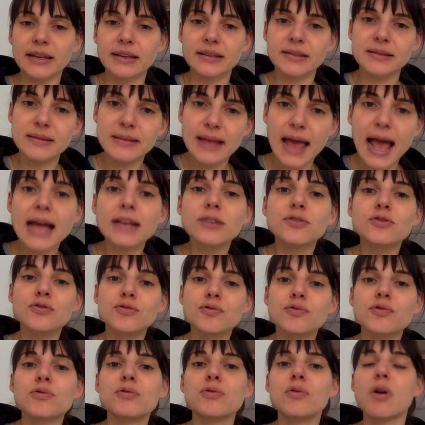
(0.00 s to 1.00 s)
Is that
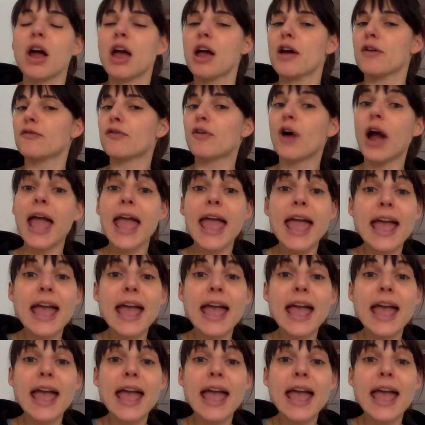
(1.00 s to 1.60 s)
true for